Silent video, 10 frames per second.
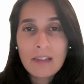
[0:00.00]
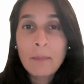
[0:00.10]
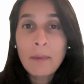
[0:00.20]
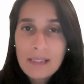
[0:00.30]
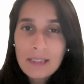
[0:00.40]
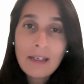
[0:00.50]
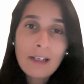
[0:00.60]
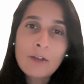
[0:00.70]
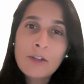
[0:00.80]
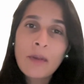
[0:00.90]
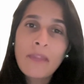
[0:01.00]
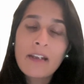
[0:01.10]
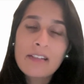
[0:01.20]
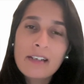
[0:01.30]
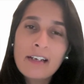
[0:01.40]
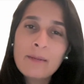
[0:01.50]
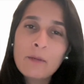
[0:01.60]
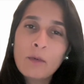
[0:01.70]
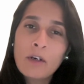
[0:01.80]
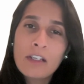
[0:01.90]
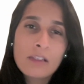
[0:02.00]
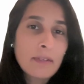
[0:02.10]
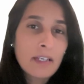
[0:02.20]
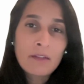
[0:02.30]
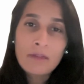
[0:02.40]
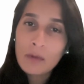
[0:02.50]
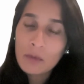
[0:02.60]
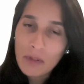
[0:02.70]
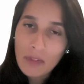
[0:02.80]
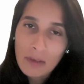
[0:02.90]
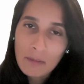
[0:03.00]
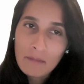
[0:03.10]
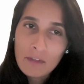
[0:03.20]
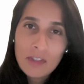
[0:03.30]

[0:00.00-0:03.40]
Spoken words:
The best thing that I could do at that time was be on the phone with him,